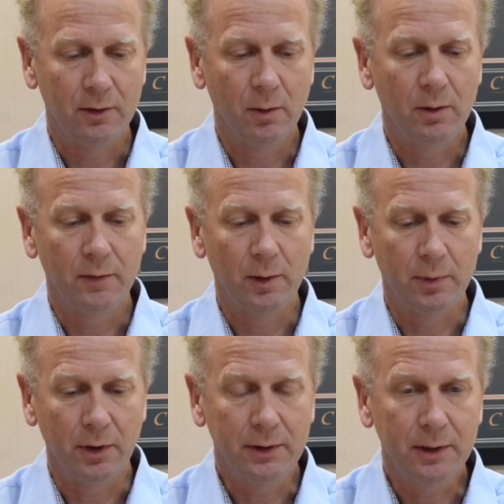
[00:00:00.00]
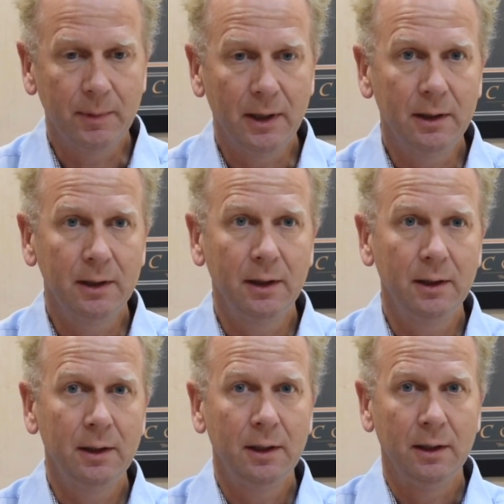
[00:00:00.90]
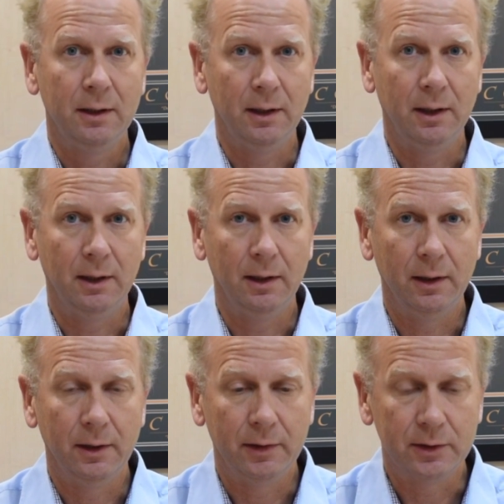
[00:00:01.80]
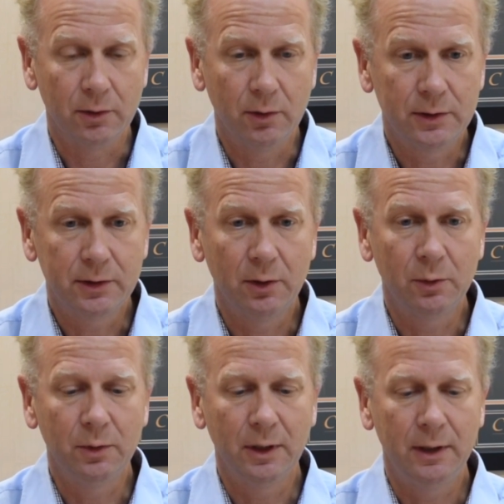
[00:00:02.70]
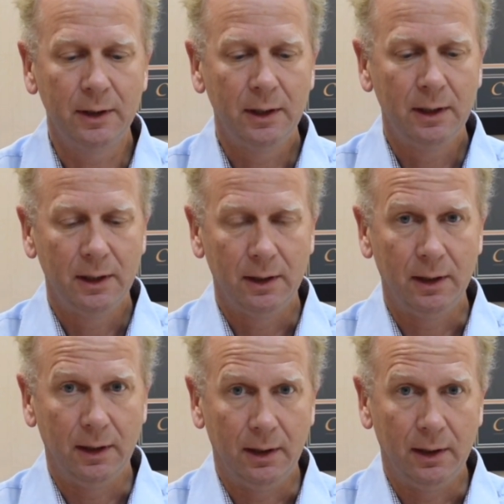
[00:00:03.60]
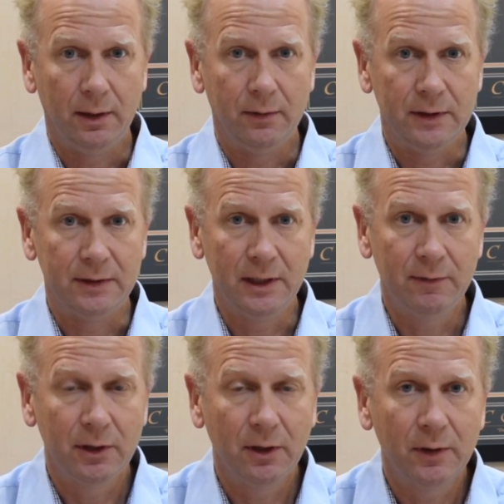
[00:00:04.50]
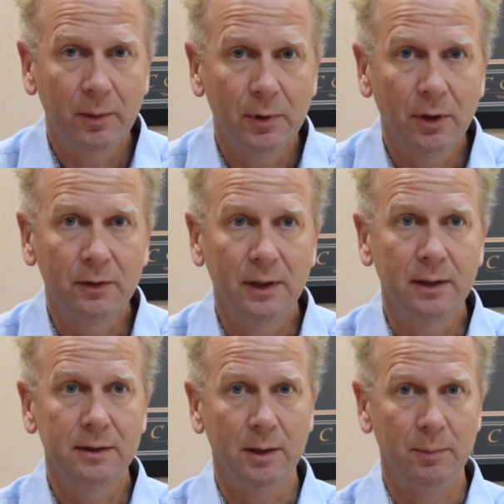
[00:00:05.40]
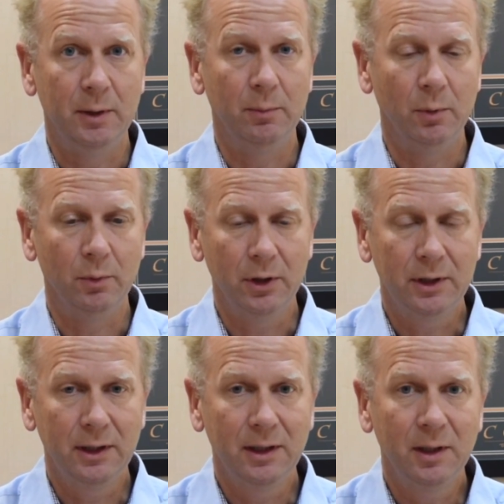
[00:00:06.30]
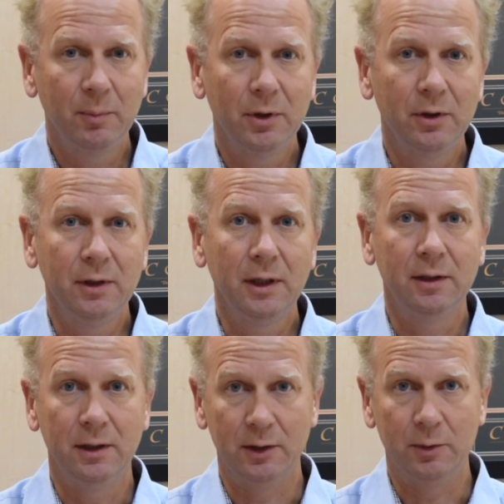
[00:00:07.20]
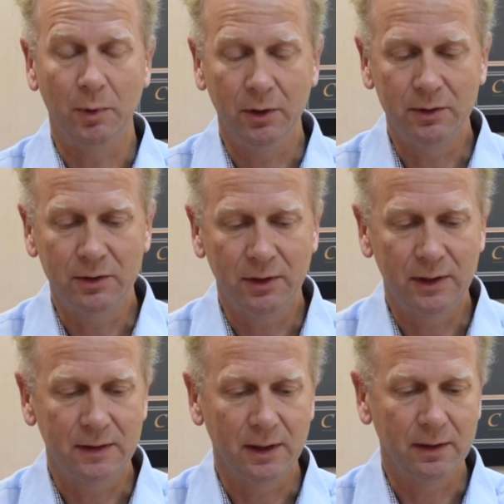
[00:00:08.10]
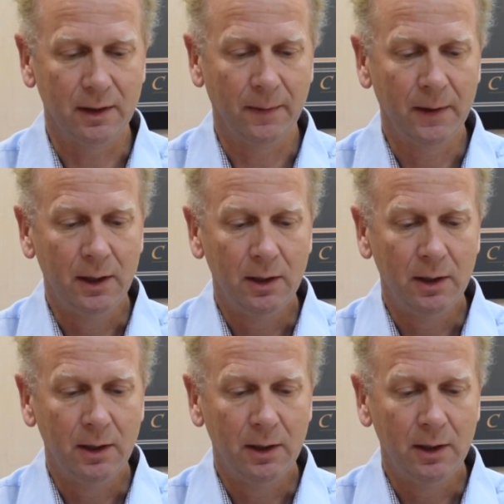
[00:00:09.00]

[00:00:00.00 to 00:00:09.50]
The role of the project manager, the resource owner, the receiver of the projects, the people working in the project, the sponsor, etc.